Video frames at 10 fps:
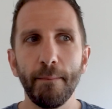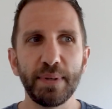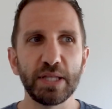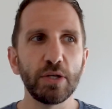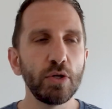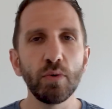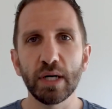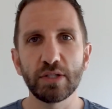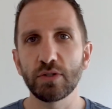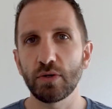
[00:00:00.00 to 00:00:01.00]
but the
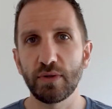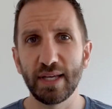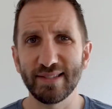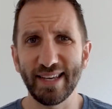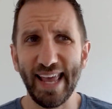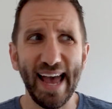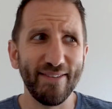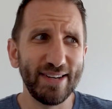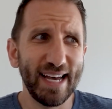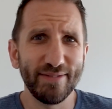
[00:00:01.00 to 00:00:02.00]
nuances are things like
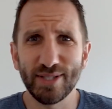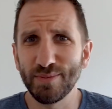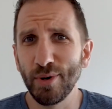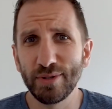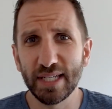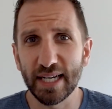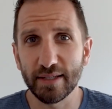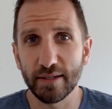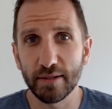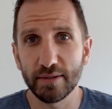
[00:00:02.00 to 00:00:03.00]
having to have smoke
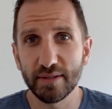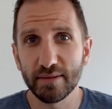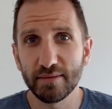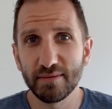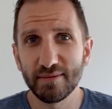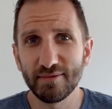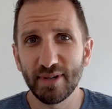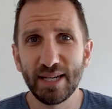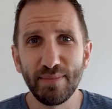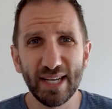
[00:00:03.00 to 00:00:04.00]
detectors,
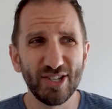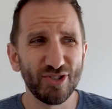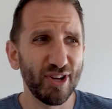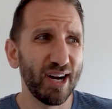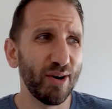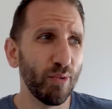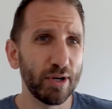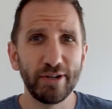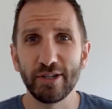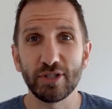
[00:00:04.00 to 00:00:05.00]
right? Making sure the hot
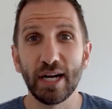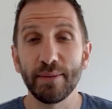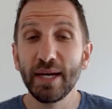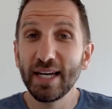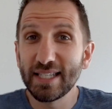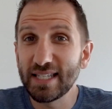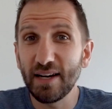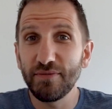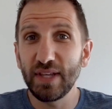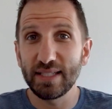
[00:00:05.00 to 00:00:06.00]
water heater shut.
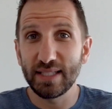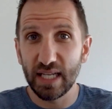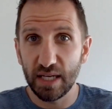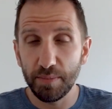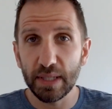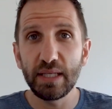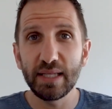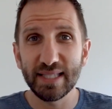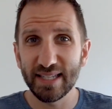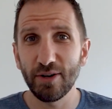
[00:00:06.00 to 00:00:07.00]
Stuff that typically
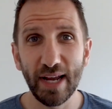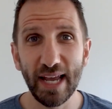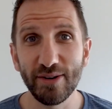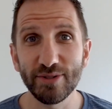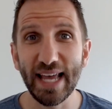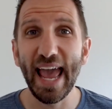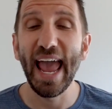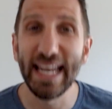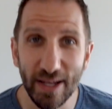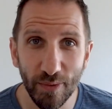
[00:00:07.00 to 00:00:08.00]
the seller handles
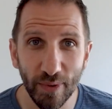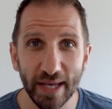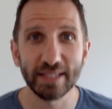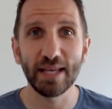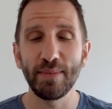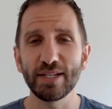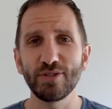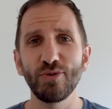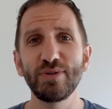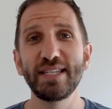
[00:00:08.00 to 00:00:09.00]
anyways. It makes
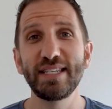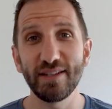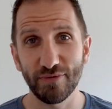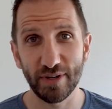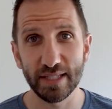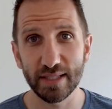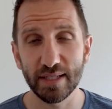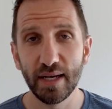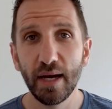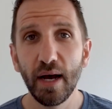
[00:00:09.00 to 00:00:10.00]
no
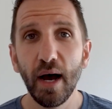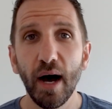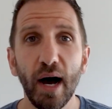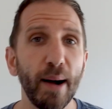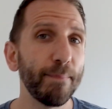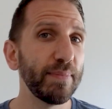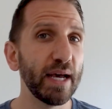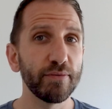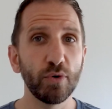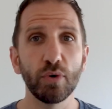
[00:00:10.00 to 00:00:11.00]
difference. Um,
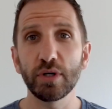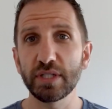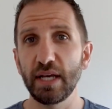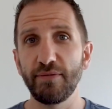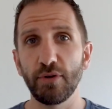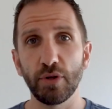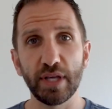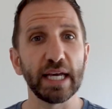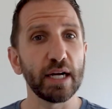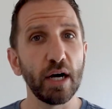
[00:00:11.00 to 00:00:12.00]
now, of course, if you're
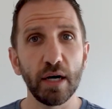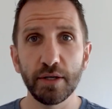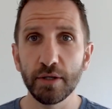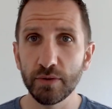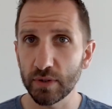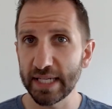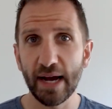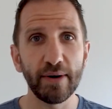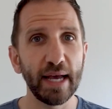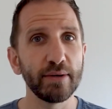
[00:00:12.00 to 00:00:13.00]
looking at condos or
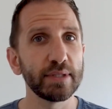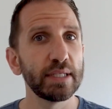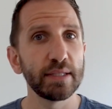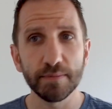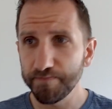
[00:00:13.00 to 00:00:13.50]
townhouses,